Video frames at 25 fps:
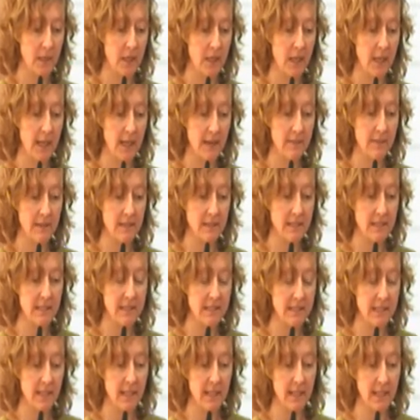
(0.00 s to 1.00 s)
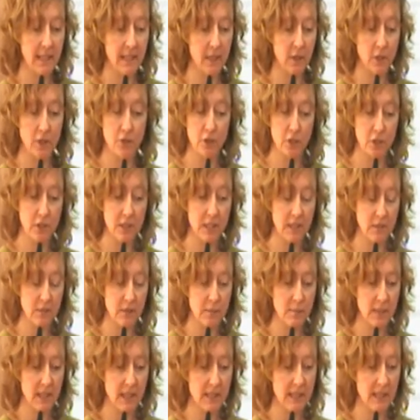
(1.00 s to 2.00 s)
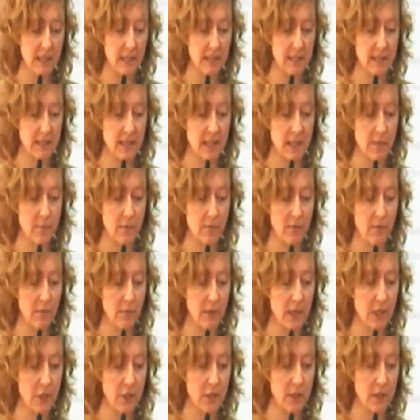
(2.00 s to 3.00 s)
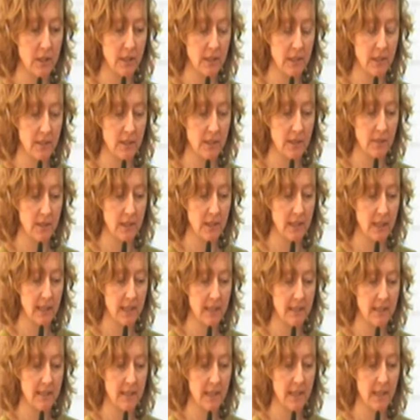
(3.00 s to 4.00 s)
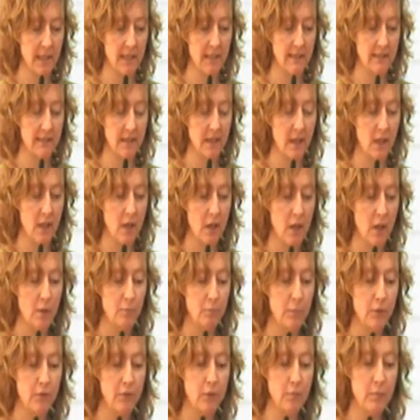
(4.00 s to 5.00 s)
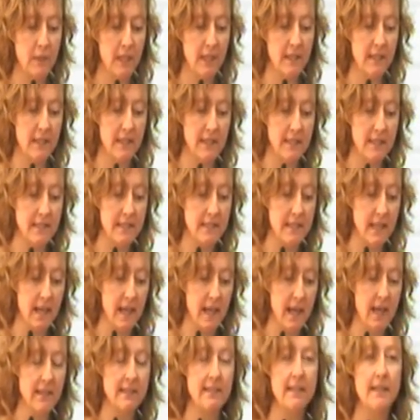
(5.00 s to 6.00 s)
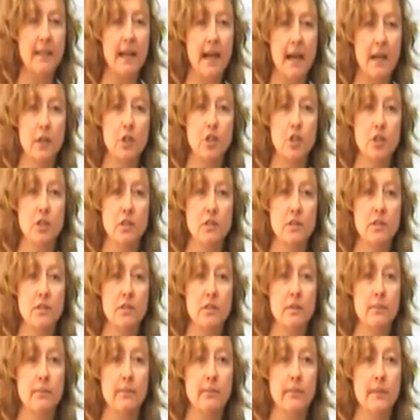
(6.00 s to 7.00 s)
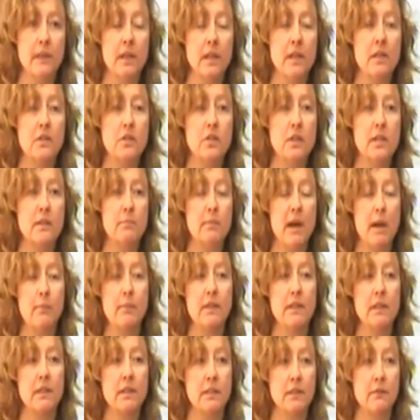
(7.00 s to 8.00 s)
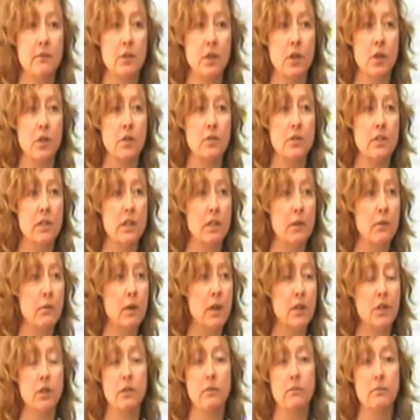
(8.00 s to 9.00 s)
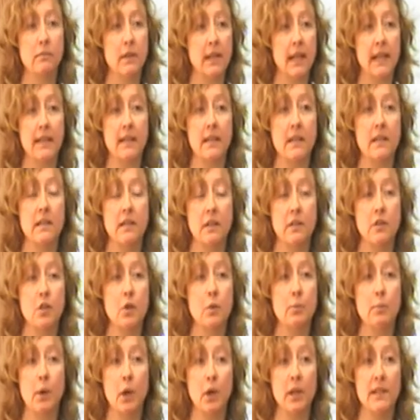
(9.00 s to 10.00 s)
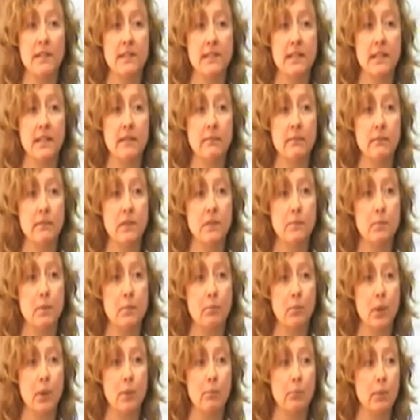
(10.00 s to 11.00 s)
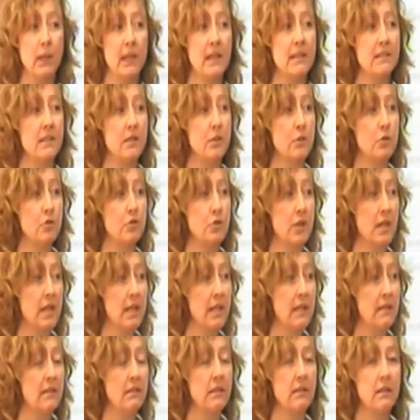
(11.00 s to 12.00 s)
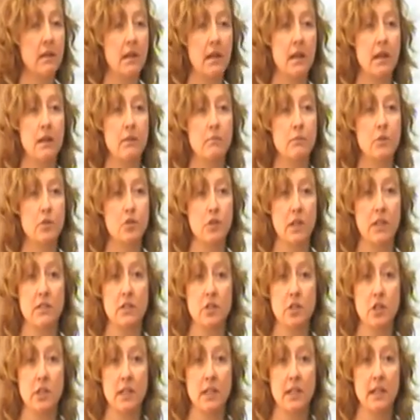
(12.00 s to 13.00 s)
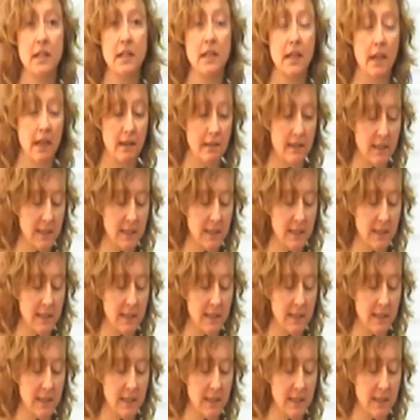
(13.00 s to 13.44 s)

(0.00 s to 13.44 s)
Again, the detail icon just gives them exactly the same information that is on the NICE site, but from here they can start adding actions. So it might be that they've got a new policy that's been put in place, a new training strategy and